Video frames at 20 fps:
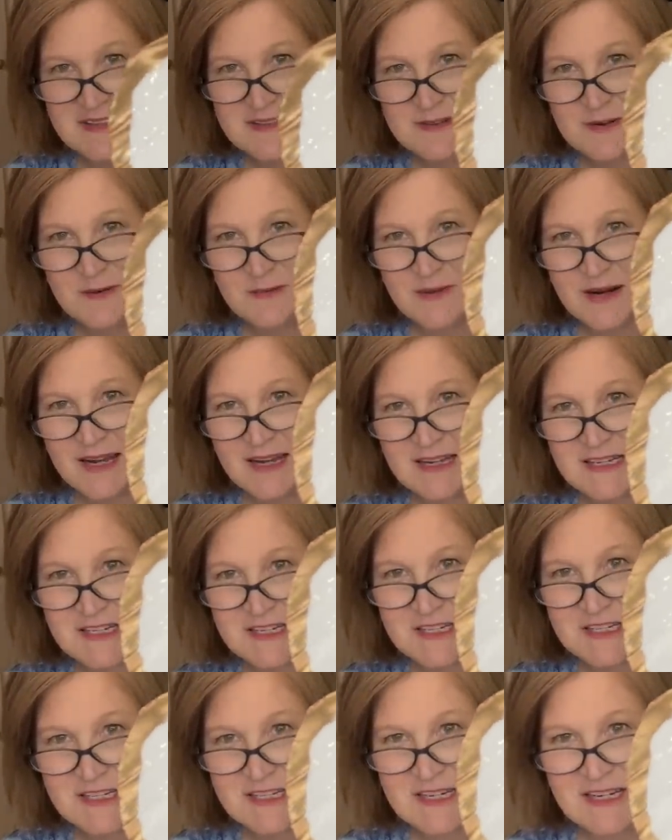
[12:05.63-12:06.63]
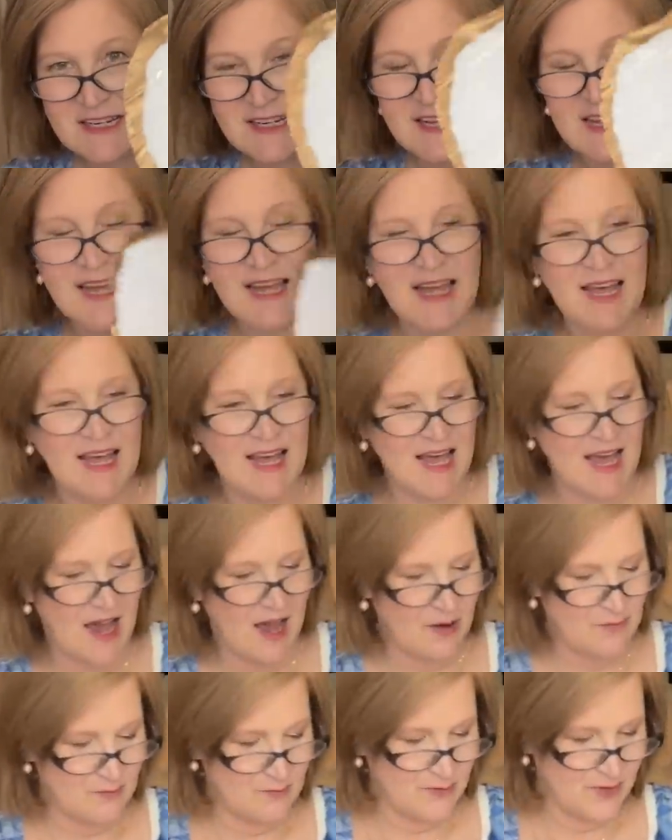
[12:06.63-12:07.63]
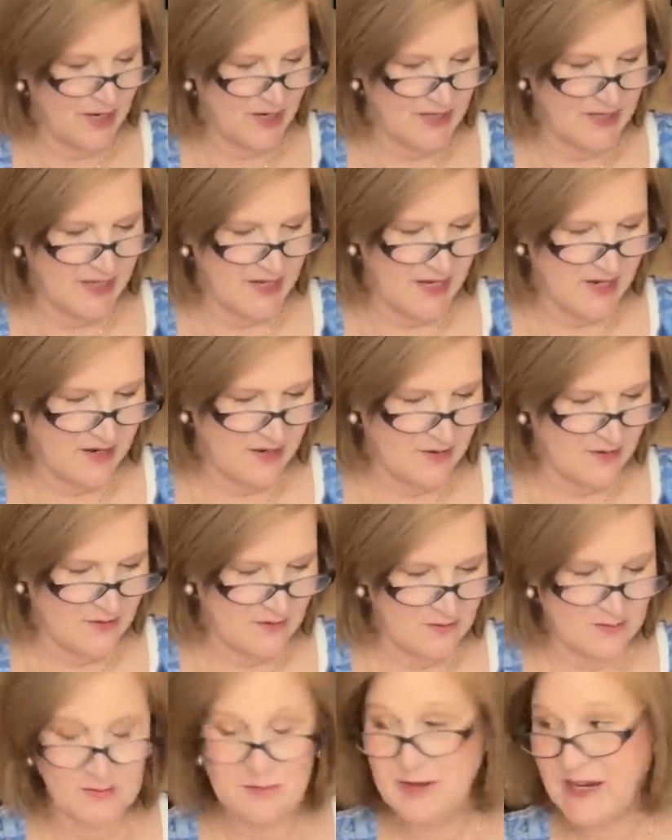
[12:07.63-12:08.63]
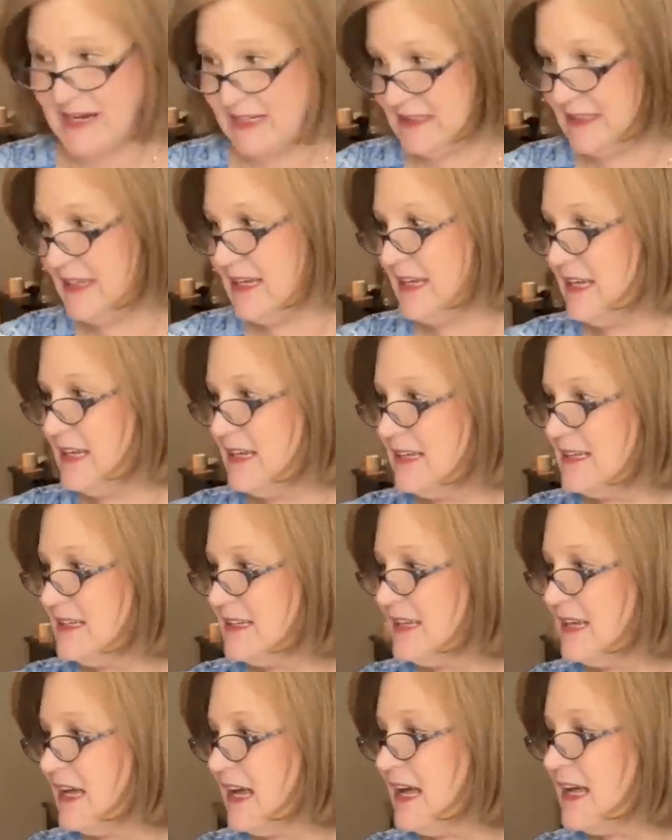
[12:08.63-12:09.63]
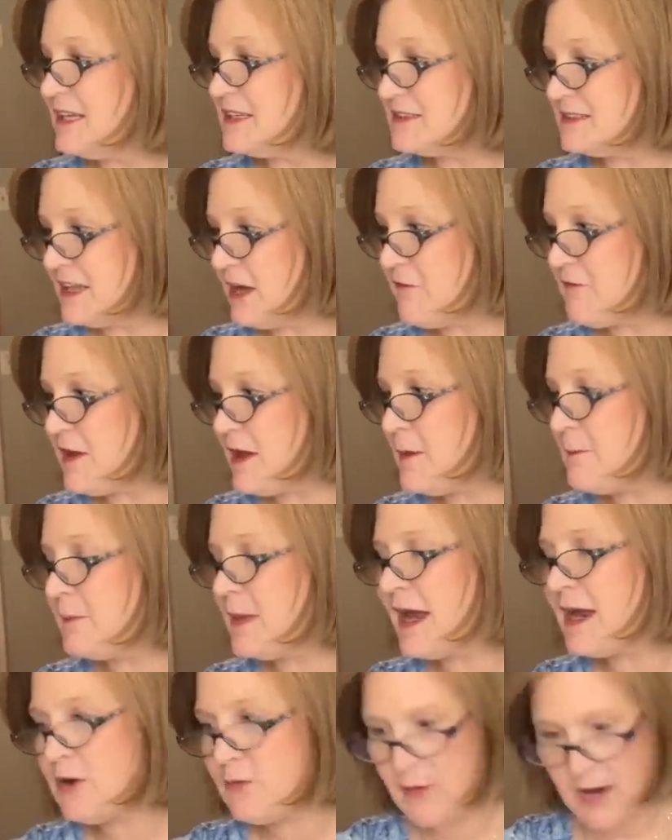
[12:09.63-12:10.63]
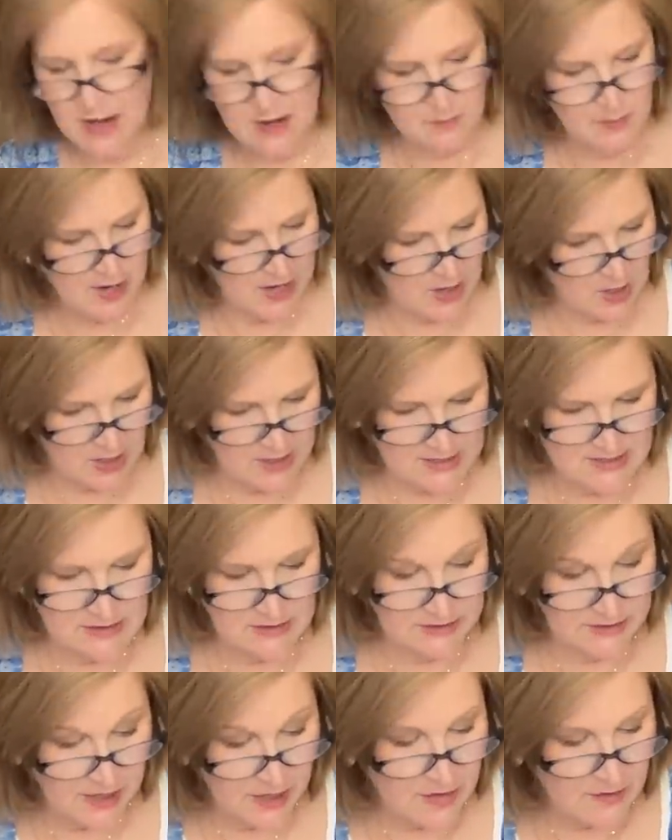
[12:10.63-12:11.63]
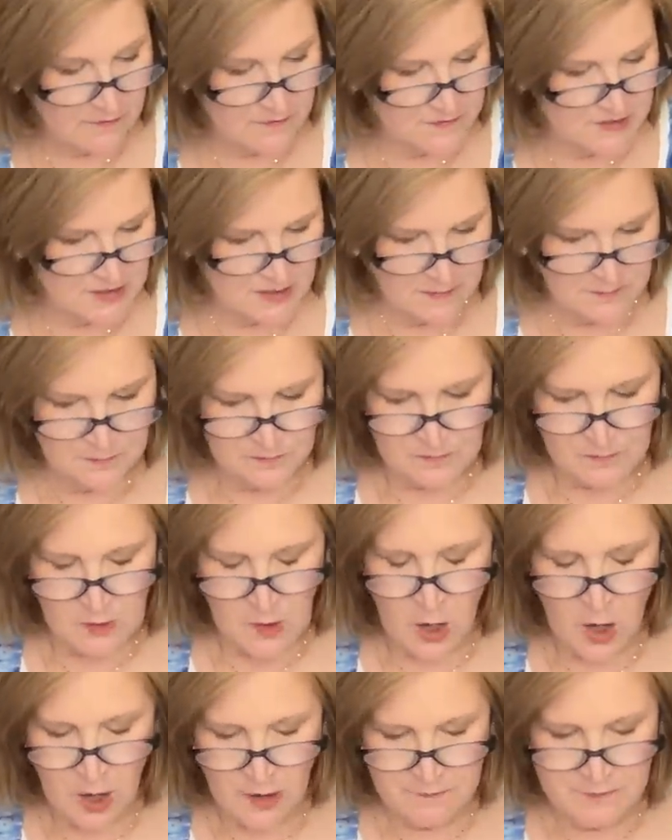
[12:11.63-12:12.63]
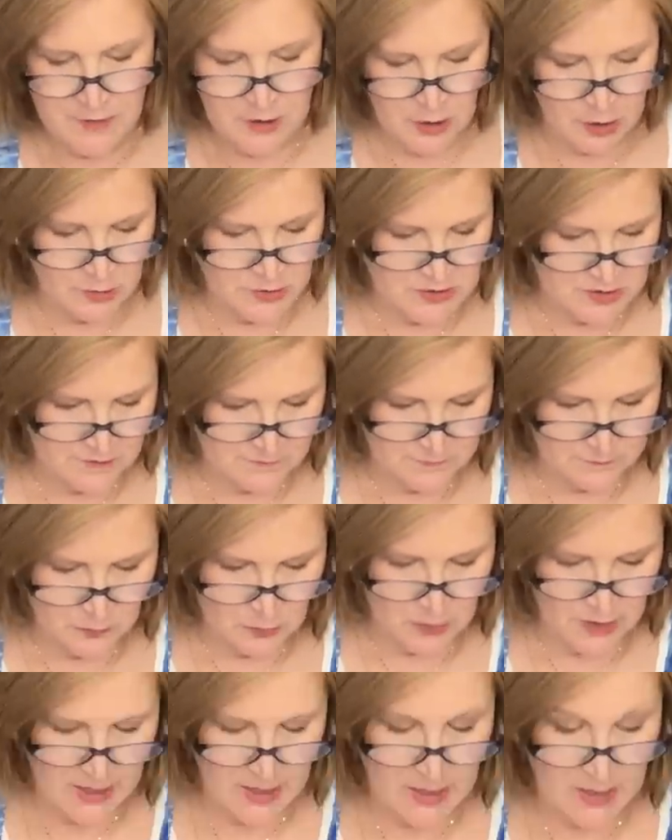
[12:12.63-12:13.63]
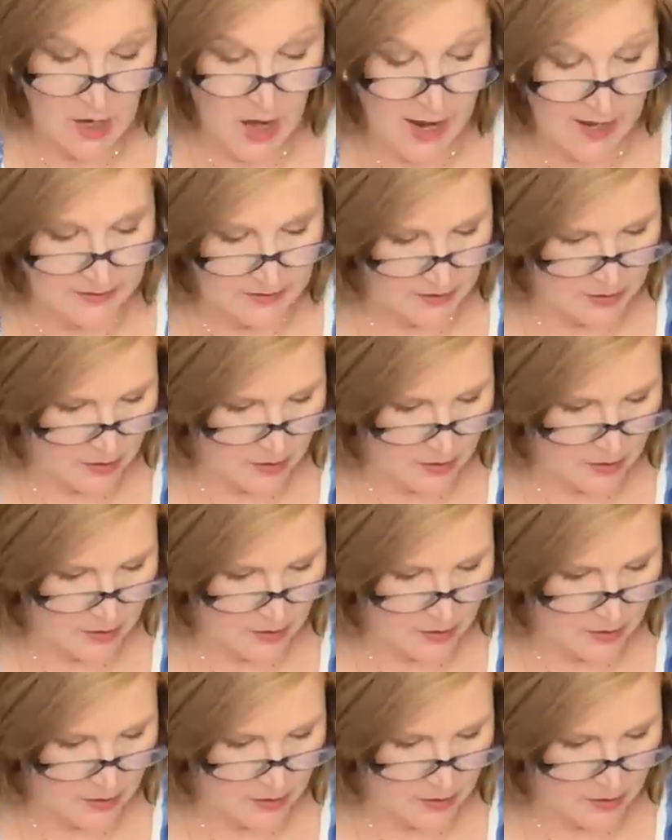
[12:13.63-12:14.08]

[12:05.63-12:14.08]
so much. I really, really love it. My grandparents lived off the coast of Florida, an island